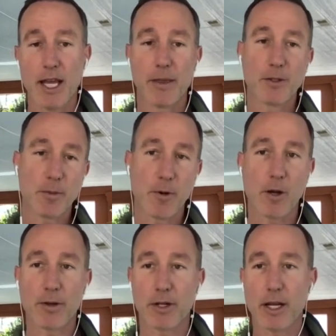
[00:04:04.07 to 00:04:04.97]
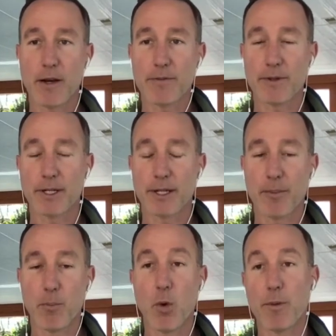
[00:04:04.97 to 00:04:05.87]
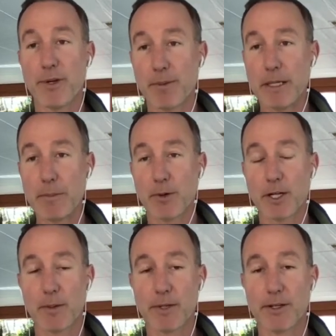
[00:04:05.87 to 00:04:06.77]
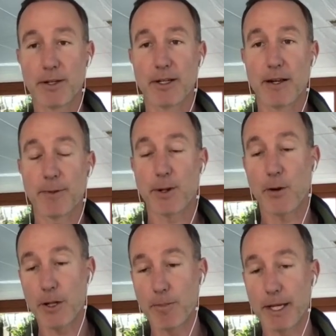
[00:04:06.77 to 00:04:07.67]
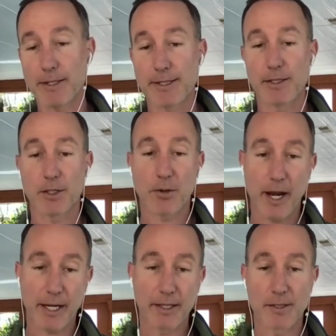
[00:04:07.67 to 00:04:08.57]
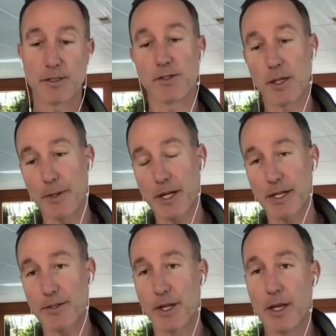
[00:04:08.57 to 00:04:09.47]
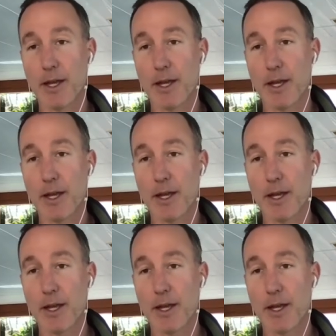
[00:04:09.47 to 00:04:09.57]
And then tomorrow they're going to have more big people come in. You're going to have the Coinbases and the Krakens and the Geminis.